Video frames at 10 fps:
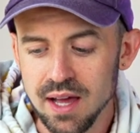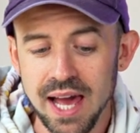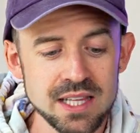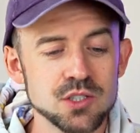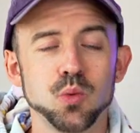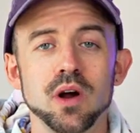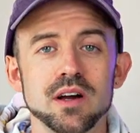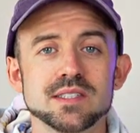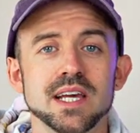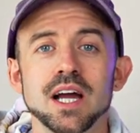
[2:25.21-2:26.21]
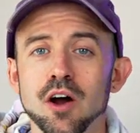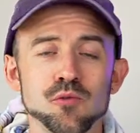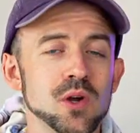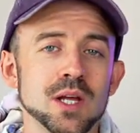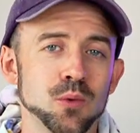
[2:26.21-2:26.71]
Hence why I say I
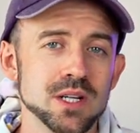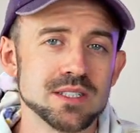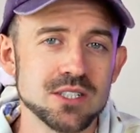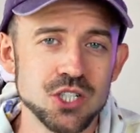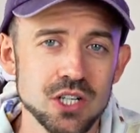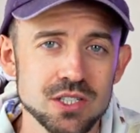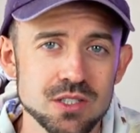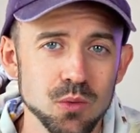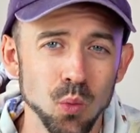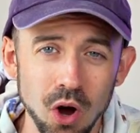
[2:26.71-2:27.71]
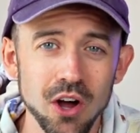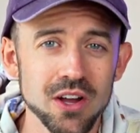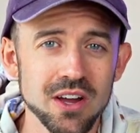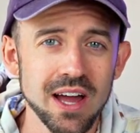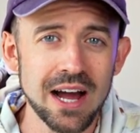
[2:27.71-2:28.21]
really want it to just
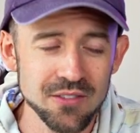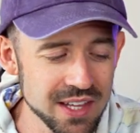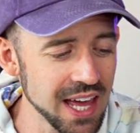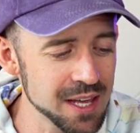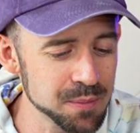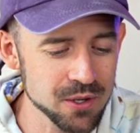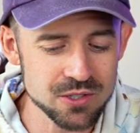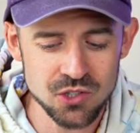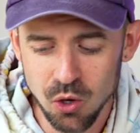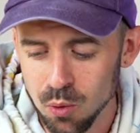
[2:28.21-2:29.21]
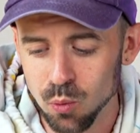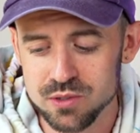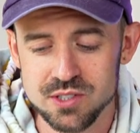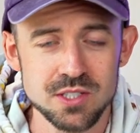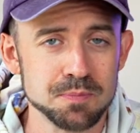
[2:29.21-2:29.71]
work out the gate, because no one
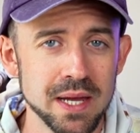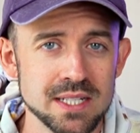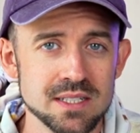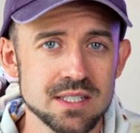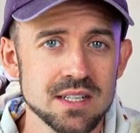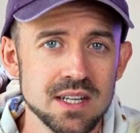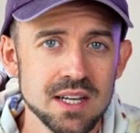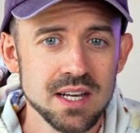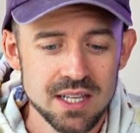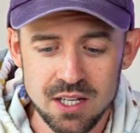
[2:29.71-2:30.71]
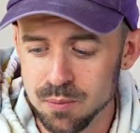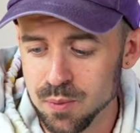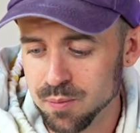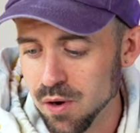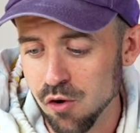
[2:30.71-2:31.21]
wants to spend, you
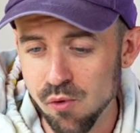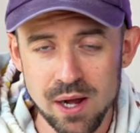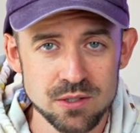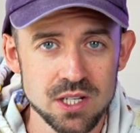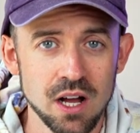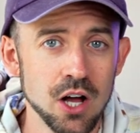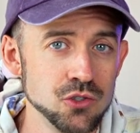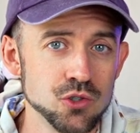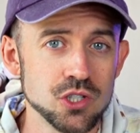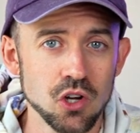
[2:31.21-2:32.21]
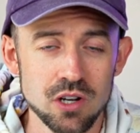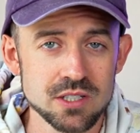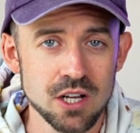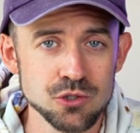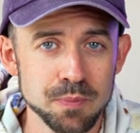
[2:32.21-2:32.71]
know, around $100,
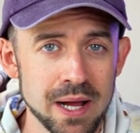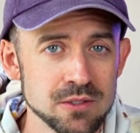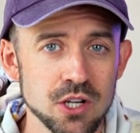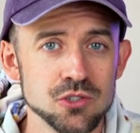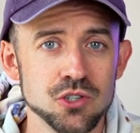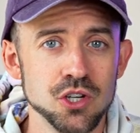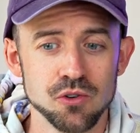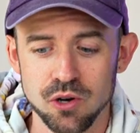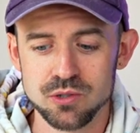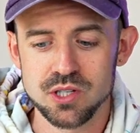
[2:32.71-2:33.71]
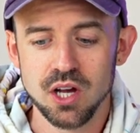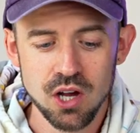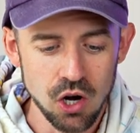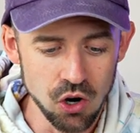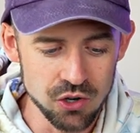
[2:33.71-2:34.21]
£100, €100
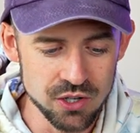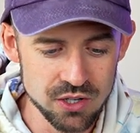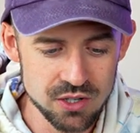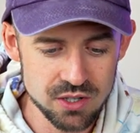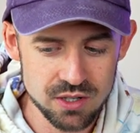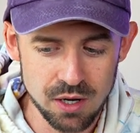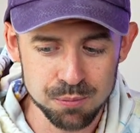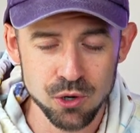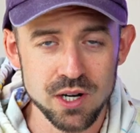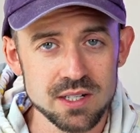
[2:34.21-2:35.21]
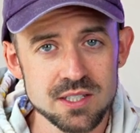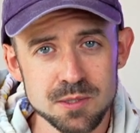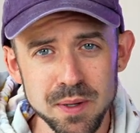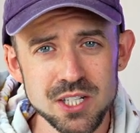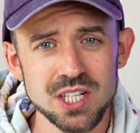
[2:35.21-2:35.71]
on a product,
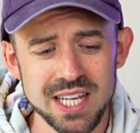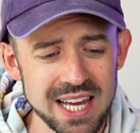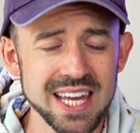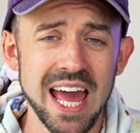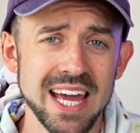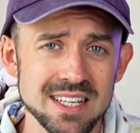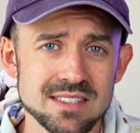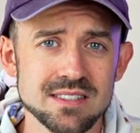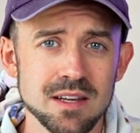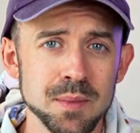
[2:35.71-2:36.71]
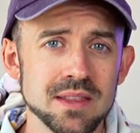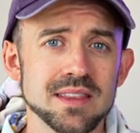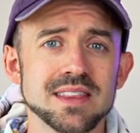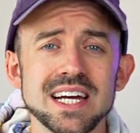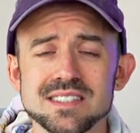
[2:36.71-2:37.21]
especially a case. I mean,
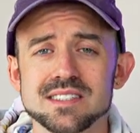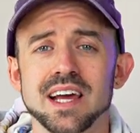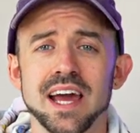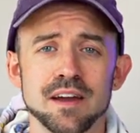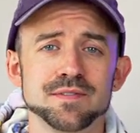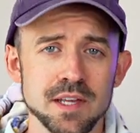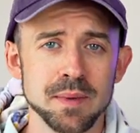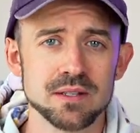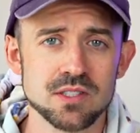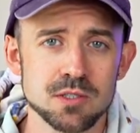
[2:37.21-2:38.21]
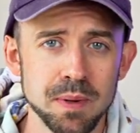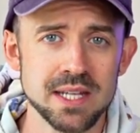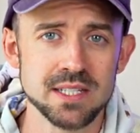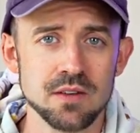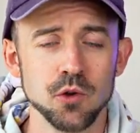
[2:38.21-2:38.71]
that's a hefty amount to
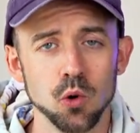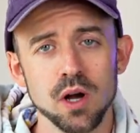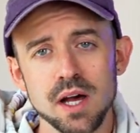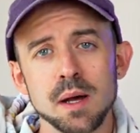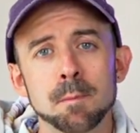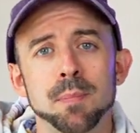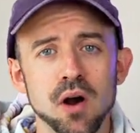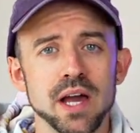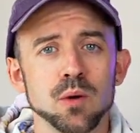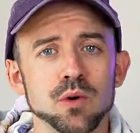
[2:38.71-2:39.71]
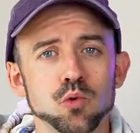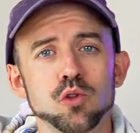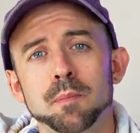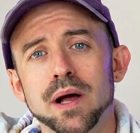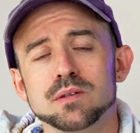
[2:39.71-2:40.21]
spend if you're buying with all
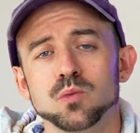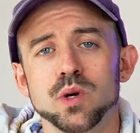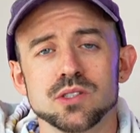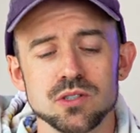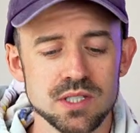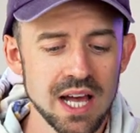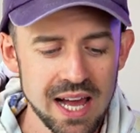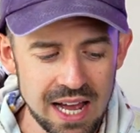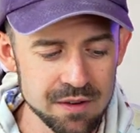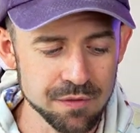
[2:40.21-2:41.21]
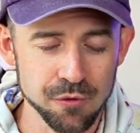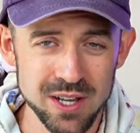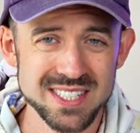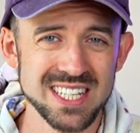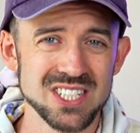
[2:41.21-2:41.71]
the bells and whistles, and for
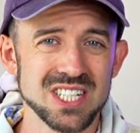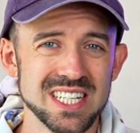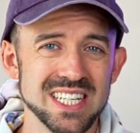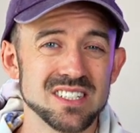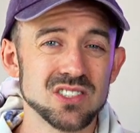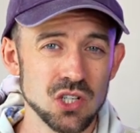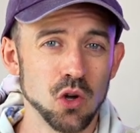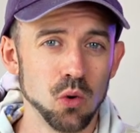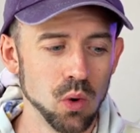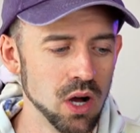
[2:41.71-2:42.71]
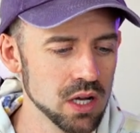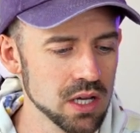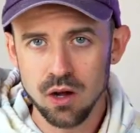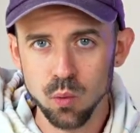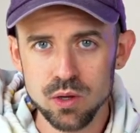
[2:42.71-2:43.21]
it essentially to not work.
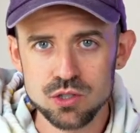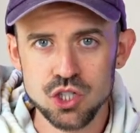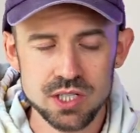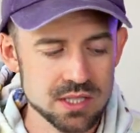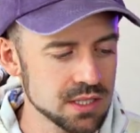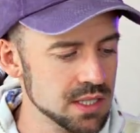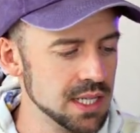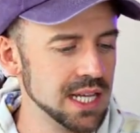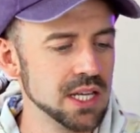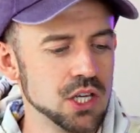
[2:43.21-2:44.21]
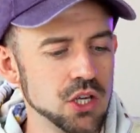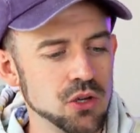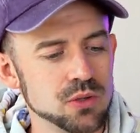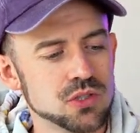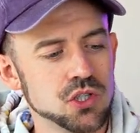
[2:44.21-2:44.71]
I will just link
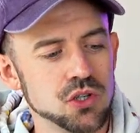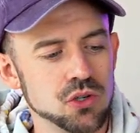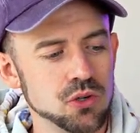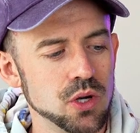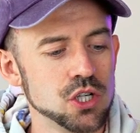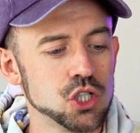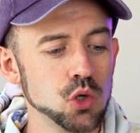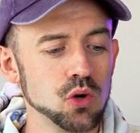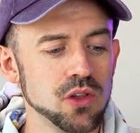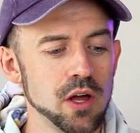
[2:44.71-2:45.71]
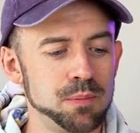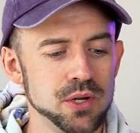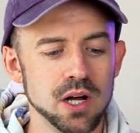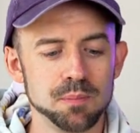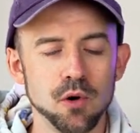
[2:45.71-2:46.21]
you to a short that I
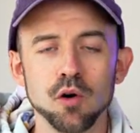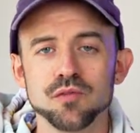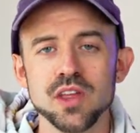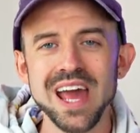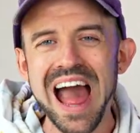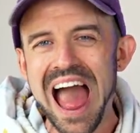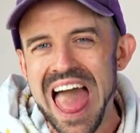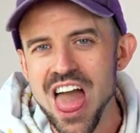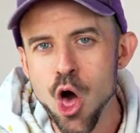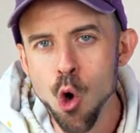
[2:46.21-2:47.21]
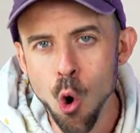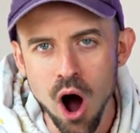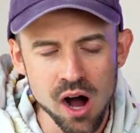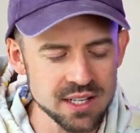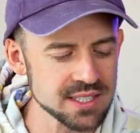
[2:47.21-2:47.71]
put up of the
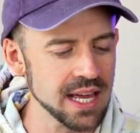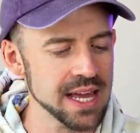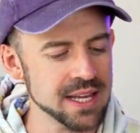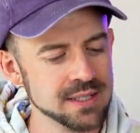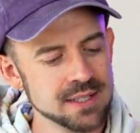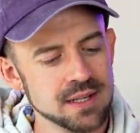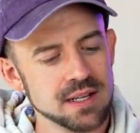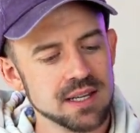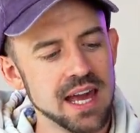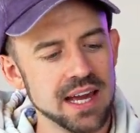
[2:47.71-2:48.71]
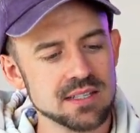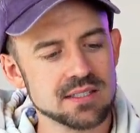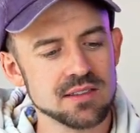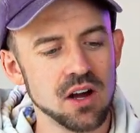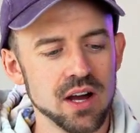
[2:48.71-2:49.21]
Aoate case
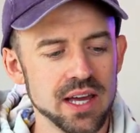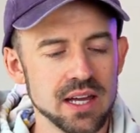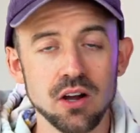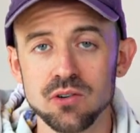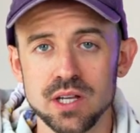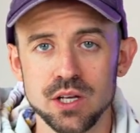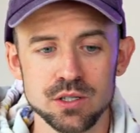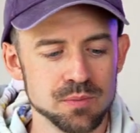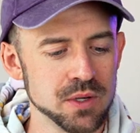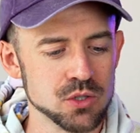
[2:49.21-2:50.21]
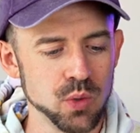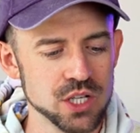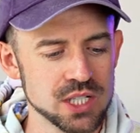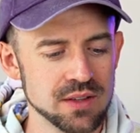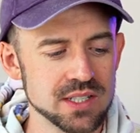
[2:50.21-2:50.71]
that I currently use for my
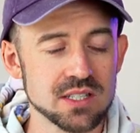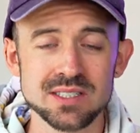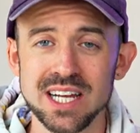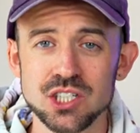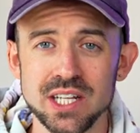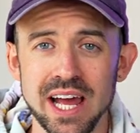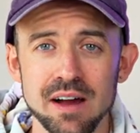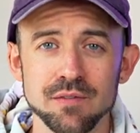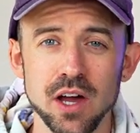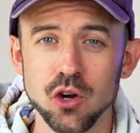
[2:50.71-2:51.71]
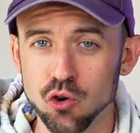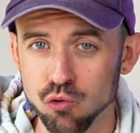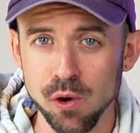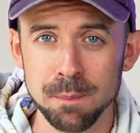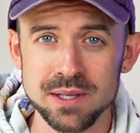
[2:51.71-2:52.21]
Switch. Now, this doesn't actually have a
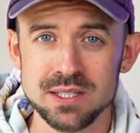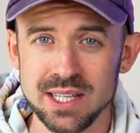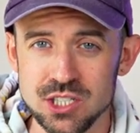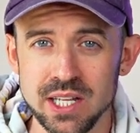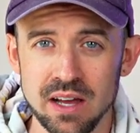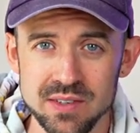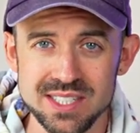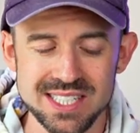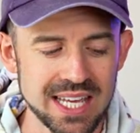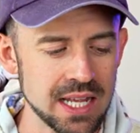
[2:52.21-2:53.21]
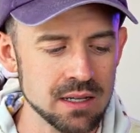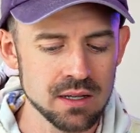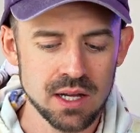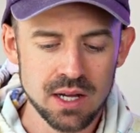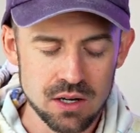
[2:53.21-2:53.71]
grip. It doesn't actually have a skin
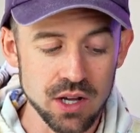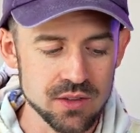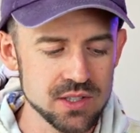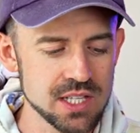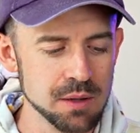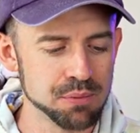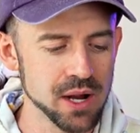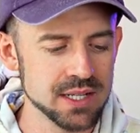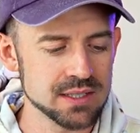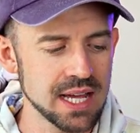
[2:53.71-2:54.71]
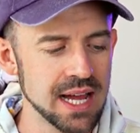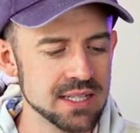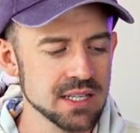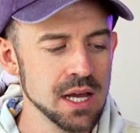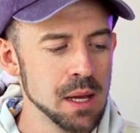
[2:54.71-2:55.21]
like the Dbrand
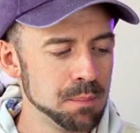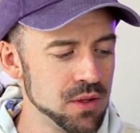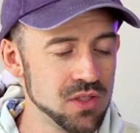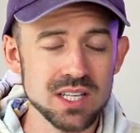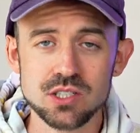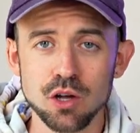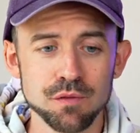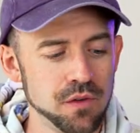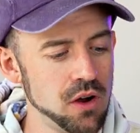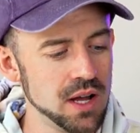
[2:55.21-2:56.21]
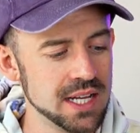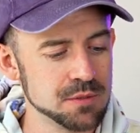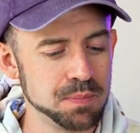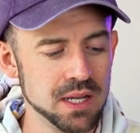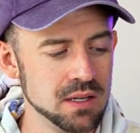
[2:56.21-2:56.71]
has, but this so far
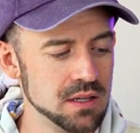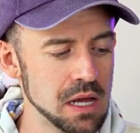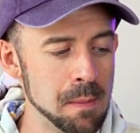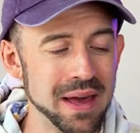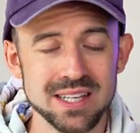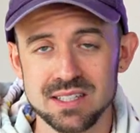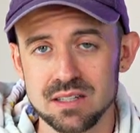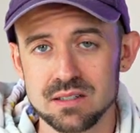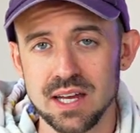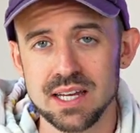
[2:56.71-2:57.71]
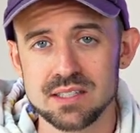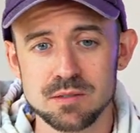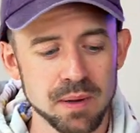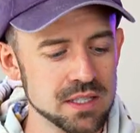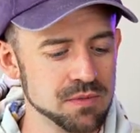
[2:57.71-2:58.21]
has been amazing. It has a
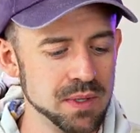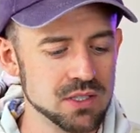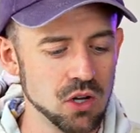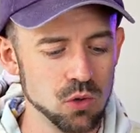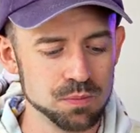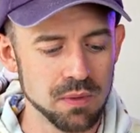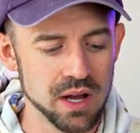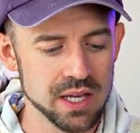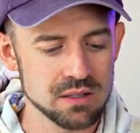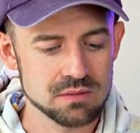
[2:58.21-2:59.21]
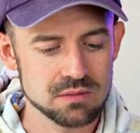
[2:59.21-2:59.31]
space for me to hold my